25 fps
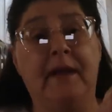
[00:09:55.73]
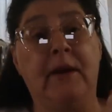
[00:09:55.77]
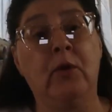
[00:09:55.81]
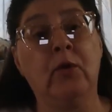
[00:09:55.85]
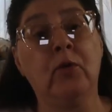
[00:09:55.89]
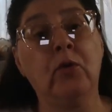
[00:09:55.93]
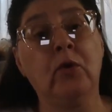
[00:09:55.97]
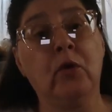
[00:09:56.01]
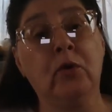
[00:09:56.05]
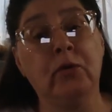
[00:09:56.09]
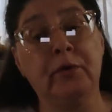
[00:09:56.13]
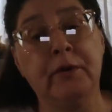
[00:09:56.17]
I
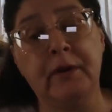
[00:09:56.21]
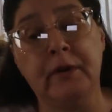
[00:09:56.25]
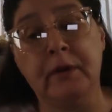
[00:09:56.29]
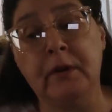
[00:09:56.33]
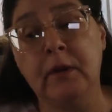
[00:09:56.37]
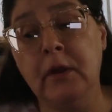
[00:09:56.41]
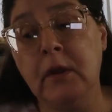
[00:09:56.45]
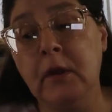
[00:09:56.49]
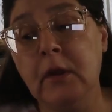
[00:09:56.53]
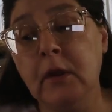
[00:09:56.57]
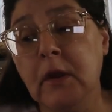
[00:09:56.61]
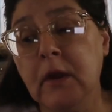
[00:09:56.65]
don't go
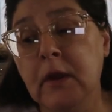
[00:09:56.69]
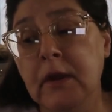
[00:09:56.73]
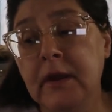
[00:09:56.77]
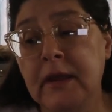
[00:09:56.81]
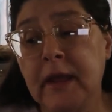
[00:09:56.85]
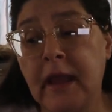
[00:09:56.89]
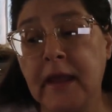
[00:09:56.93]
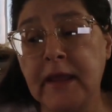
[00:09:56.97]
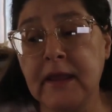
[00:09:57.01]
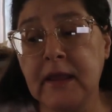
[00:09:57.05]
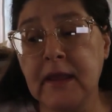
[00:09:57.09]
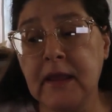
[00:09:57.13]
to
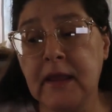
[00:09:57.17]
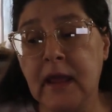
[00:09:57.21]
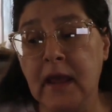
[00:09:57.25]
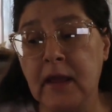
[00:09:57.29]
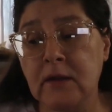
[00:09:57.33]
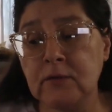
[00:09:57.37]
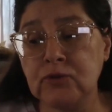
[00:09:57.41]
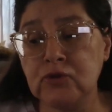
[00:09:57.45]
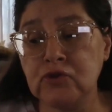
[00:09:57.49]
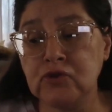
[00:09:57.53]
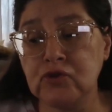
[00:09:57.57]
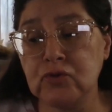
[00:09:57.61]
Yankee
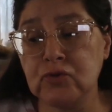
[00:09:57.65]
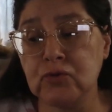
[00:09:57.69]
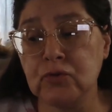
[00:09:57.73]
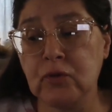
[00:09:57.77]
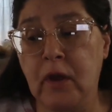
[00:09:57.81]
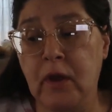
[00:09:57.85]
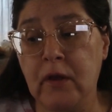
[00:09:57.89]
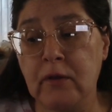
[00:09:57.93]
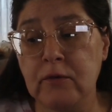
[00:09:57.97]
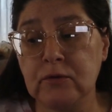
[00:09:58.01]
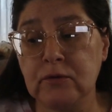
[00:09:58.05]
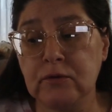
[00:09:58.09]
Candle
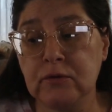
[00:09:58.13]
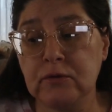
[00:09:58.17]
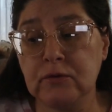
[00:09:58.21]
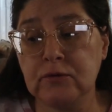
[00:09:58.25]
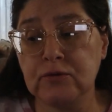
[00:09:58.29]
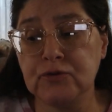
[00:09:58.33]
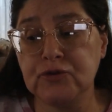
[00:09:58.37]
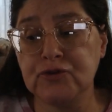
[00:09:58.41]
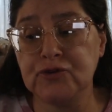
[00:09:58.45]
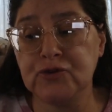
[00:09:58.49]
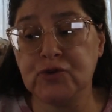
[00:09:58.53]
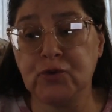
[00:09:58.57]

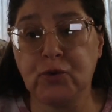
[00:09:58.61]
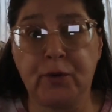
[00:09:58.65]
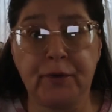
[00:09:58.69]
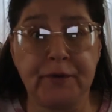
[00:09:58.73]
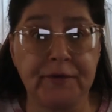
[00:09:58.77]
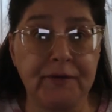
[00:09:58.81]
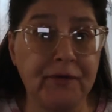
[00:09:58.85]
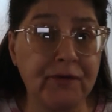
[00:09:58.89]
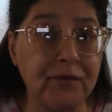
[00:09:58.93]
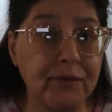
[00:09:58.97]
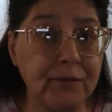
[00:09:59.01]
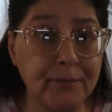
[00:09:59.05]

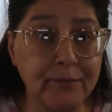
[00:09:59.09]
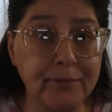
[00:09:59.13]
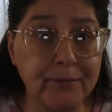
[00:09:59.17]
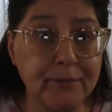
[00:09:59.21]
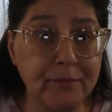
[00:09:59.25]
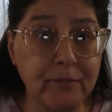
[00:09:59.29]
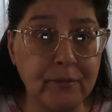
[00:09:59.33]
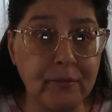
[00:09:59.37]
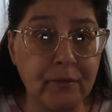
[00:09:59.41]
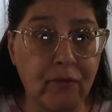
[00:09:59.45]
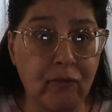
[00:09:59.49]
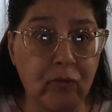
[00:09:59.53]
stores
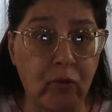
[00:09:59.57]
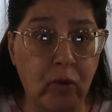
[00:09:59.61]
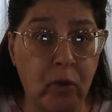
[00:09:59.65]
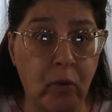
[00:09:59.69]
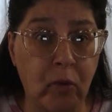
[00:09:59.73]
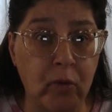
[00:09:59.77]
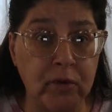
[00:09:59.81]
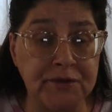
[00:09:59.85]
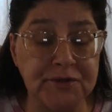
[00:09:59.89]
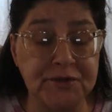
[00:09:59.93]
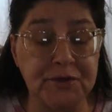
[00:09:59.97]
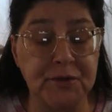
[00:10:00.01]
of
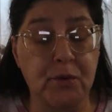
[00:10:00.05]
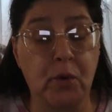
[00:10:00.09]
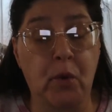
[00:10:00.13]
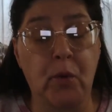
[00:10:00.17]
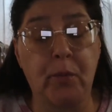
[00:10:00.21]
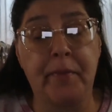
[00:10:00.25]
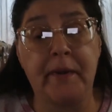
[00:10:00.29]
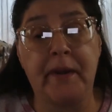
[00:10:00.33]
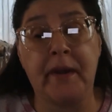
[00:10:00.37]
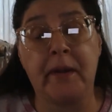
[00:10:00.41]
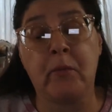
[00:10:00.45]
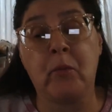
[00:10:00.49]
what ones are
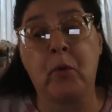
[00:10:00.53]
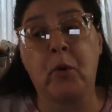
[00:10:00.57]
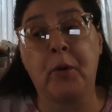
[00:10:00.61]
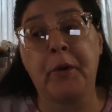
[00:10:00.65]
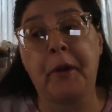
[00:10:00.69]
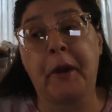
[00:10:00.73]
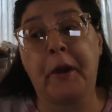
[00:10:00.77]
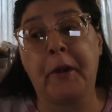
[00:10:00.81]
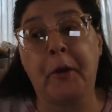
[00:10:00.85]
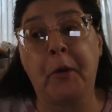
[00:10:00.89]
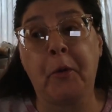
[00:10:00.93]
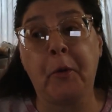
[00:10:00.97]
open
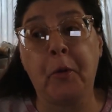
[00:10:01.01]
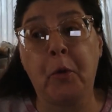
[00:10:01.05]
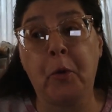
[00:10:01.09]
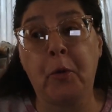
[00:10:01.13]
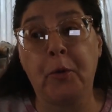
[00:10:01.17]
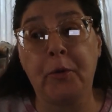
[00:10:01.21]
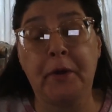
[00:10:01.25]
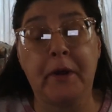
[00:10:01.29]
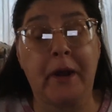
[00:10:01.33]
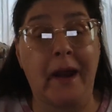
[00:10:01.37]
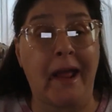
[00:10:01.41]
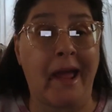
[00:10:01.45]
anymore. I don't
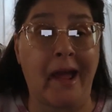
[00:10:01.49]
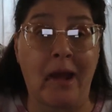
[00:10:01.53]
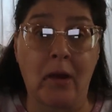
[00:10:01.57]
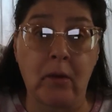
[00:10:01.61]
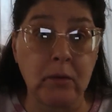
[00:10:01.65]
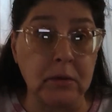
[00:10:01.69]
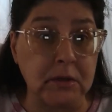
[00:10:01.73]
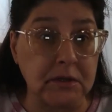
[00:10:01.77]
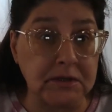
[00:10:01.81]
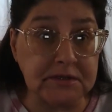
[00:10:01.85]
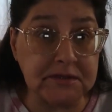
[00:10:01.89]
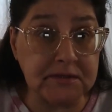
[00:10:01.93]
go to the
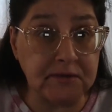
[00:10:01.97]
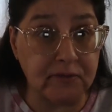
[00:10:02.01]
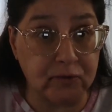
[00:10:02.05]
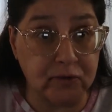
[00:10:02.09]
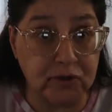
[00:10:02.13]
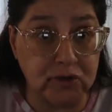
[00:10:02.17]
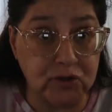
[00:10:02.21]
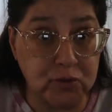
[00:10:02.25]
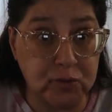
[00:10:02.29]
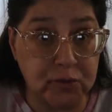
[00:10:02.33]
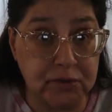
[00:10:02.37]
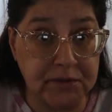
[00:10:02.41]
outlets of
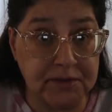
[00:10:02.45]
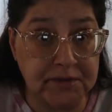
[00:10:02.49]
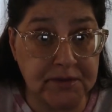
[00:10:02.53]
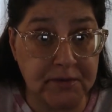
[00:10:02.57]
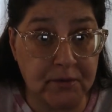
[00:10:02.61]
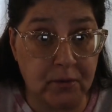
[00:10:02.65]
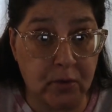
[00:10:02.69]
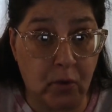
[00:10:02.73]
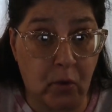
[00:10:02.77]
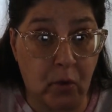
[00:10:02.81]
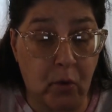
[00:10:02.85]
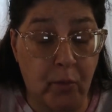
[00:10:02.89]
which ones
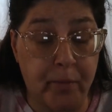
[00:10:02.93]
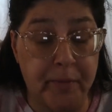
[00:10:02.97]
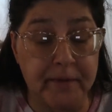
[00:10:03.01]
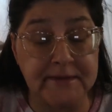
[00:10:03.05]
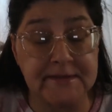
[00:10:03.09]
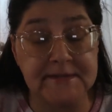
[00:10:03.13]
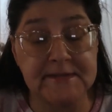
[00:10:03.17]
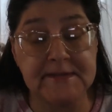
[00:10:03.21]
are open